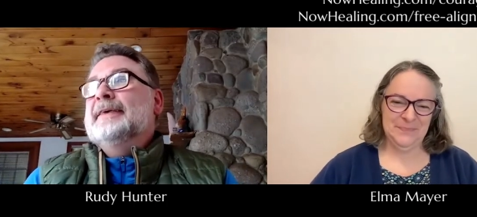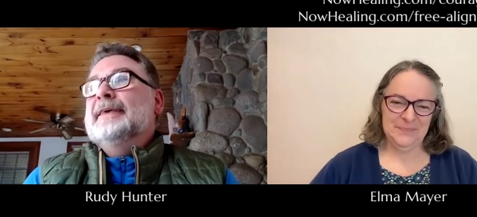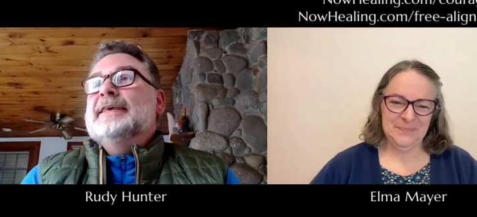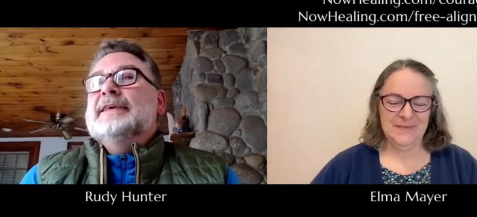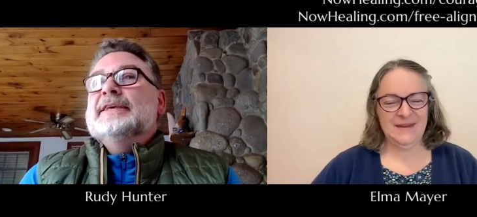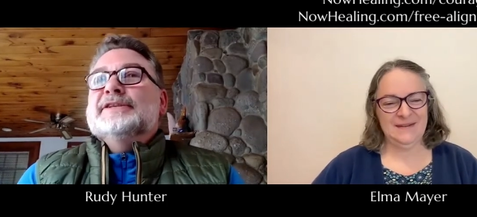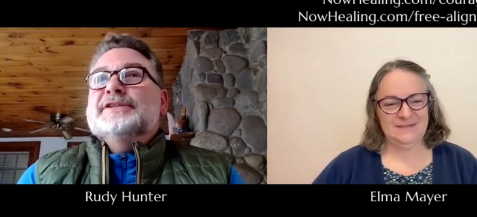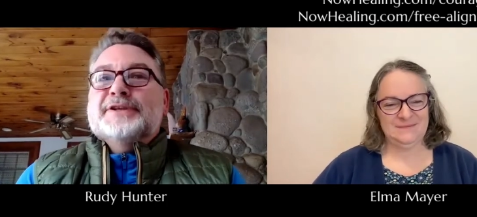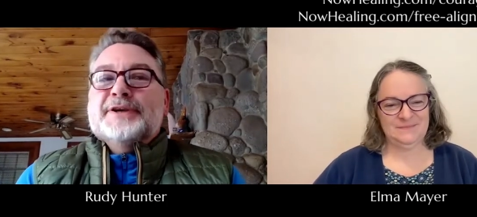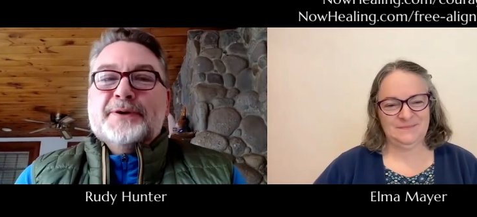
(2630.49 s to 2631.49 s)
Speaker 1: Mm.
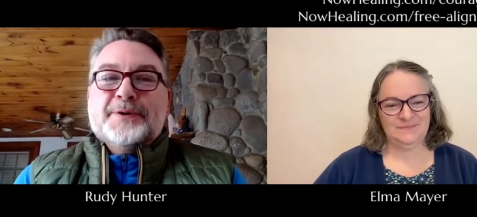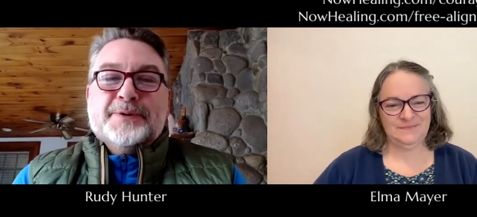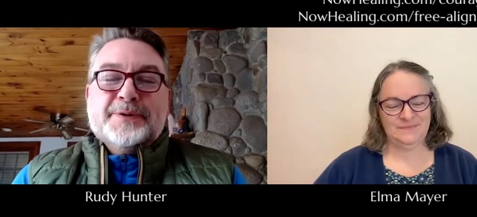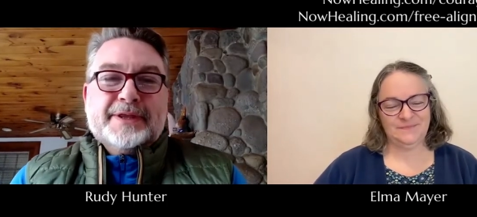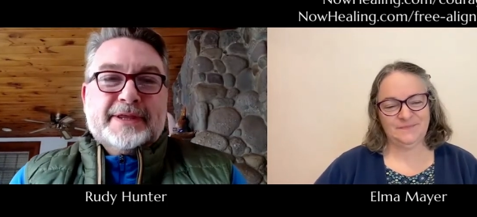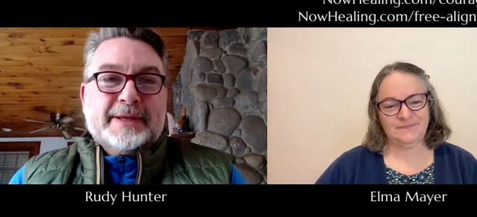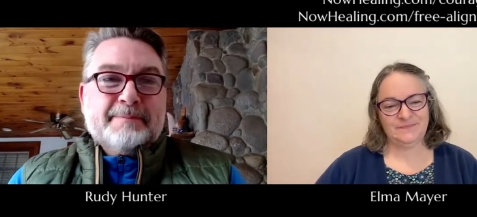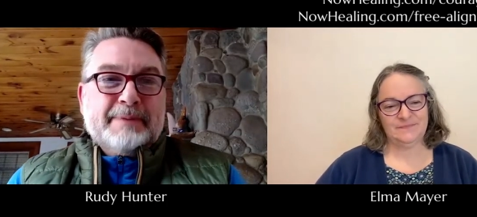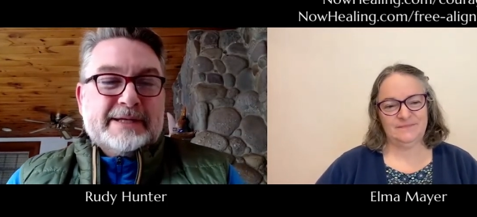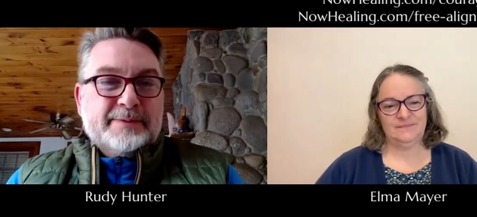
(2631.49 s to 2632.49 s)
So the
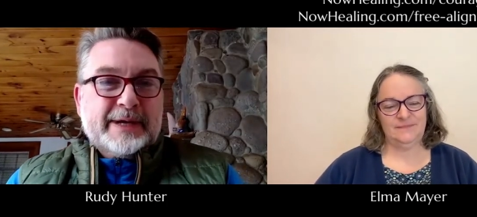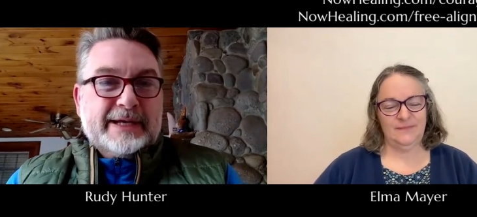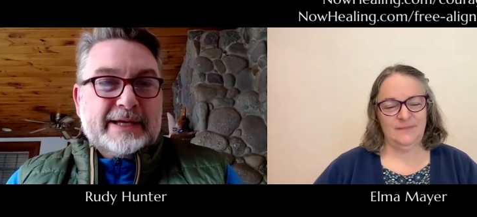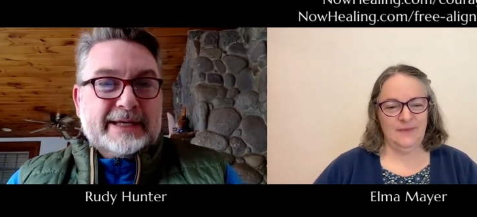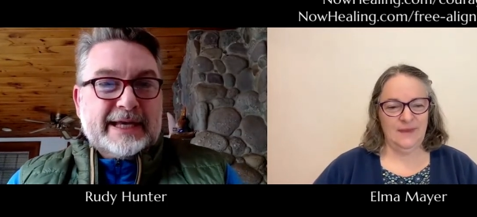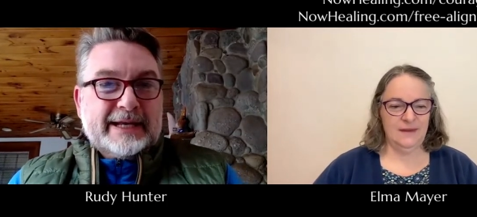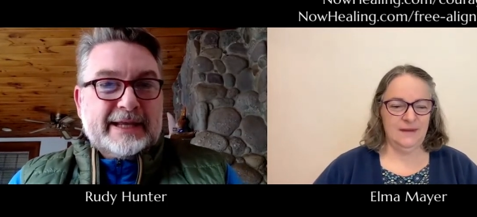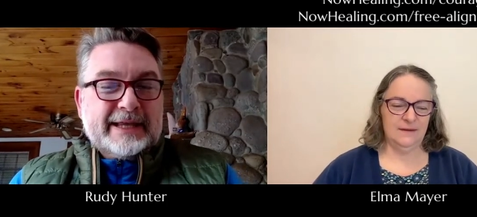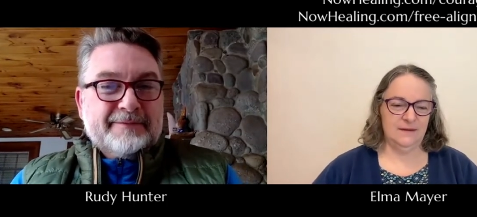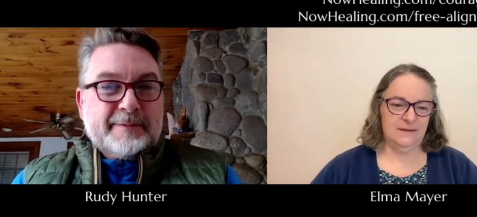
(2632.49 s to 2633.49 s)
best way to get in
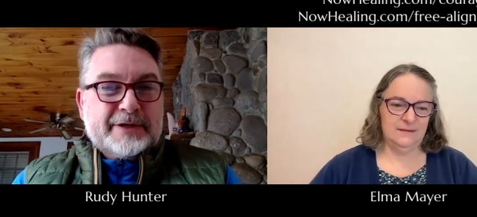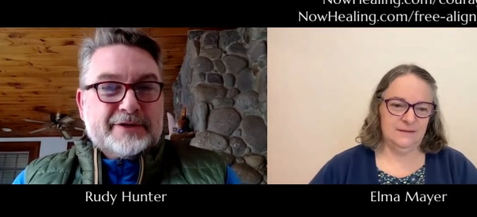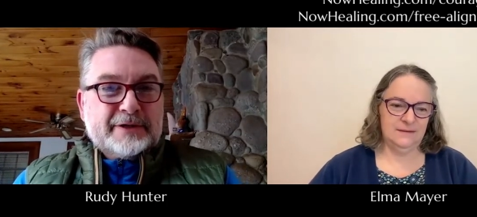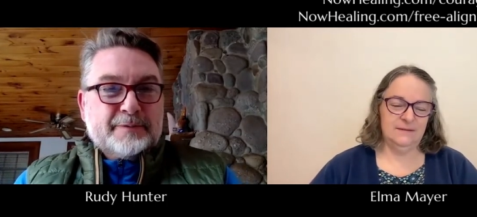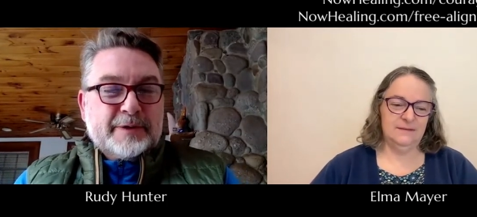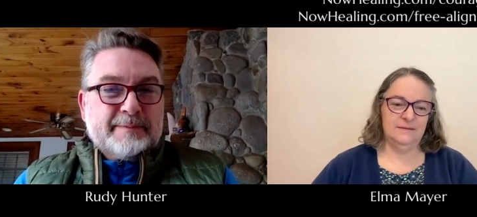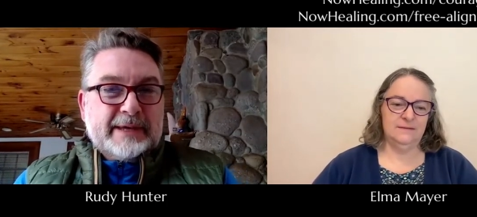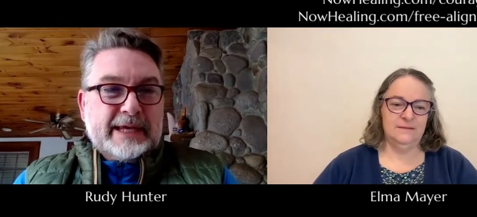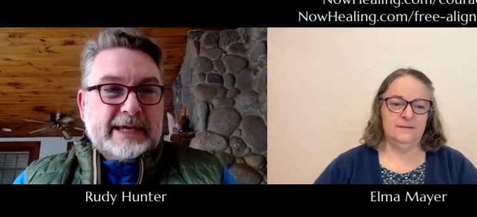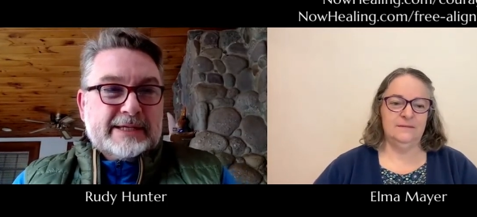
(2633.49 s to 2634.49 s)
the information loop with
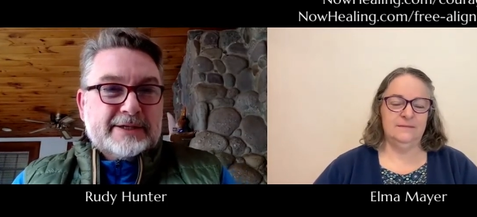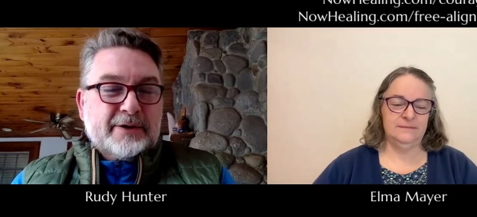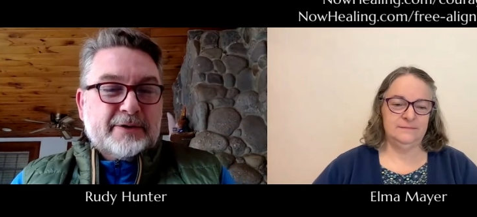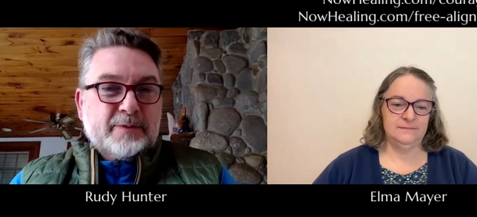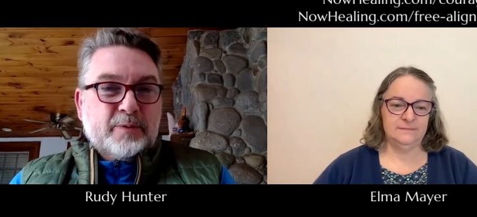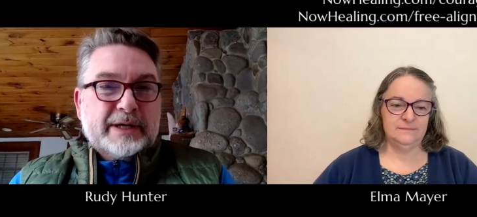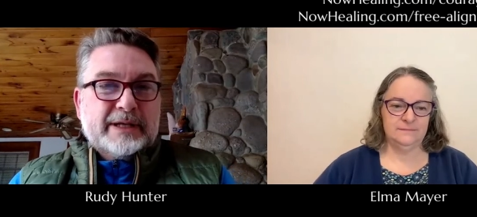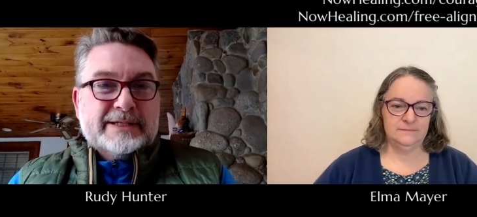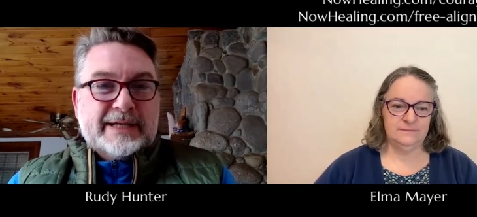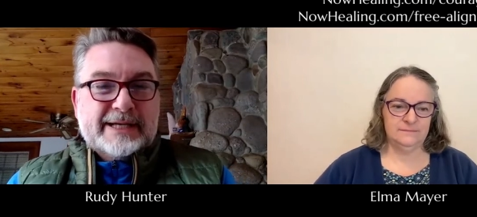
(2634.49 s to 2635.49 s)
me is go to one of
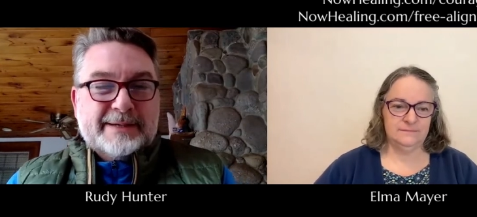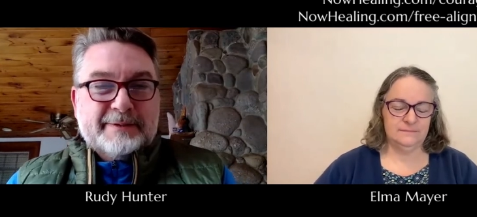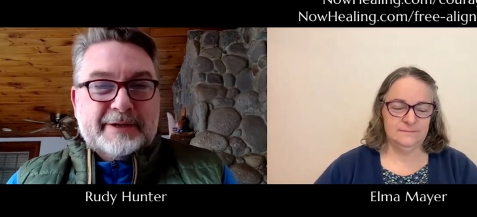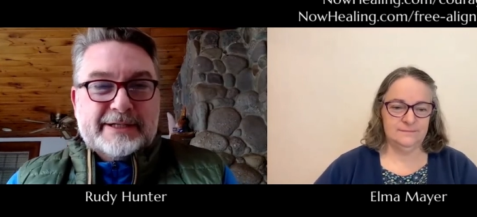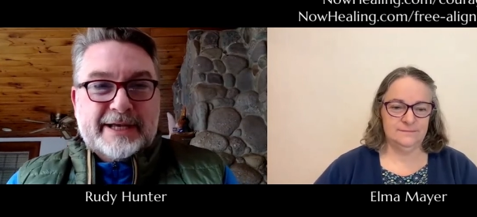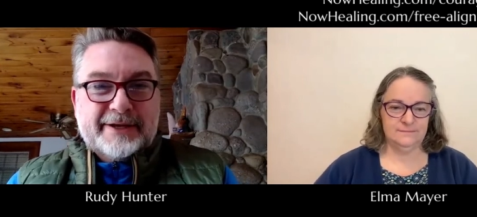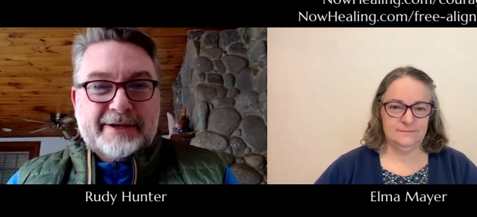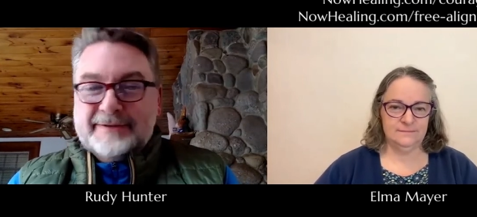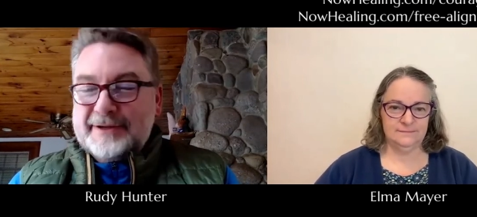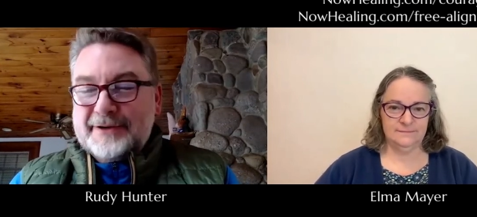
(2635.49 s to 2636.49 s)
the sites I'm going to tell
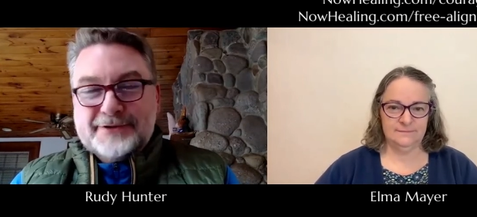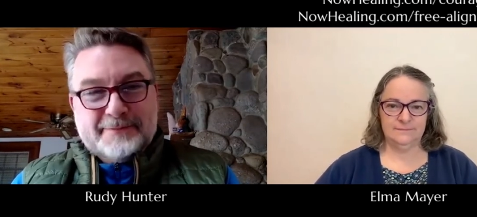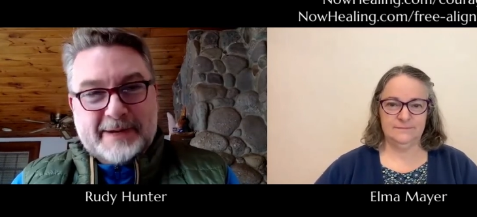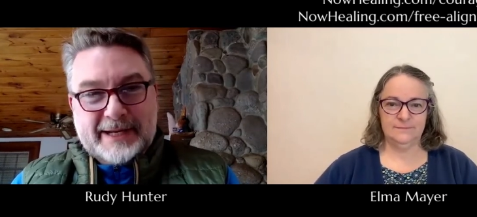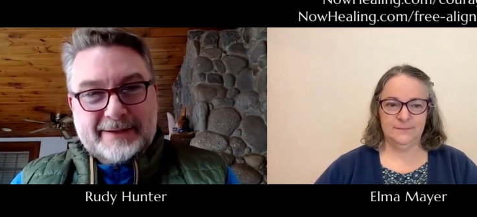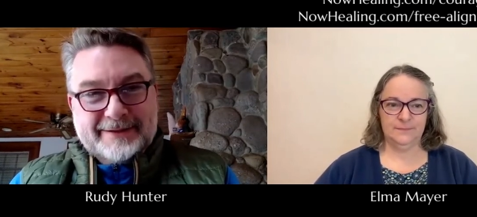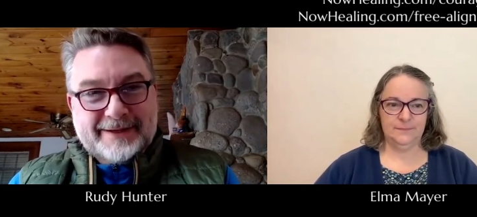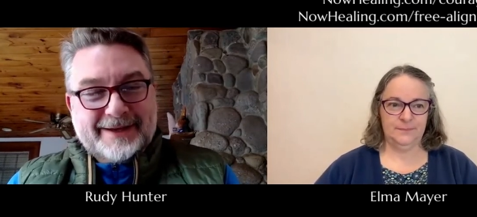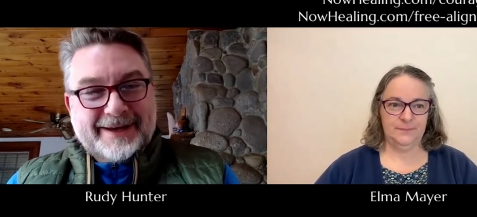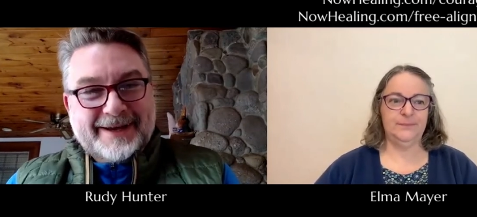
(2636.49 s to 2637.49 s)
you. There are too many.
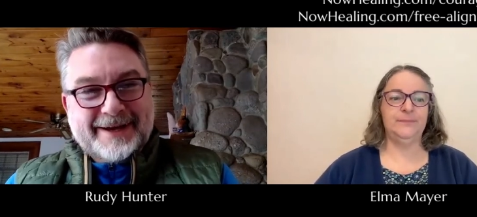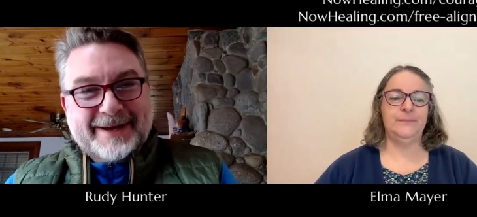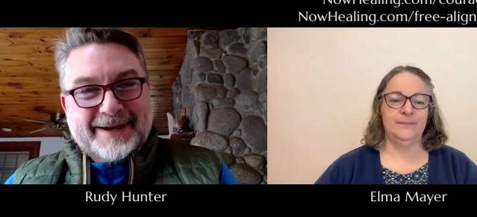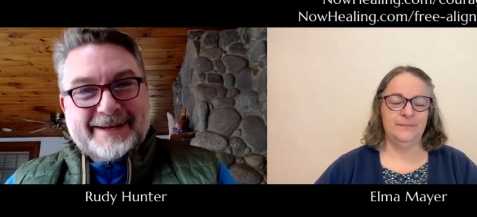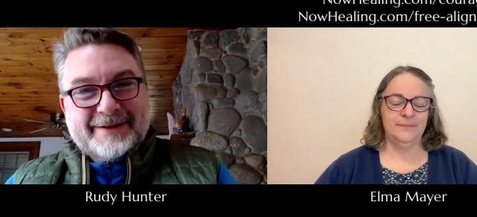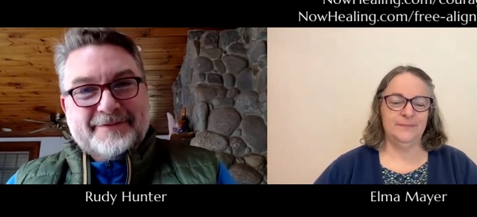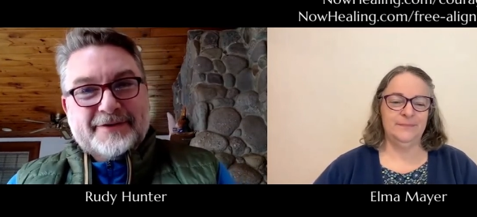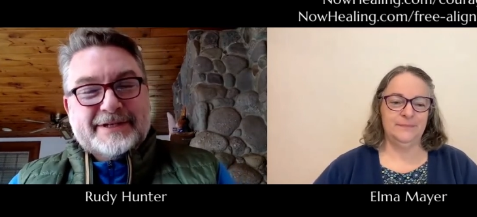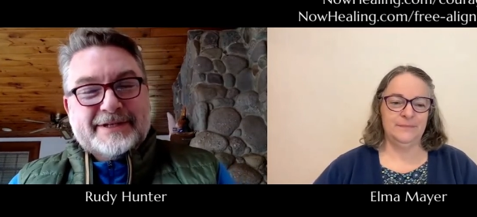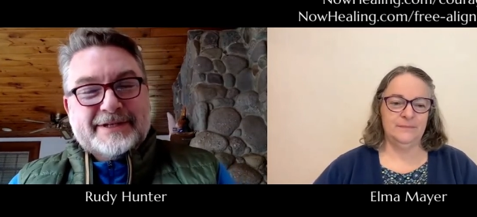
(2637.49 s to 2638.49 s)
Uh, first is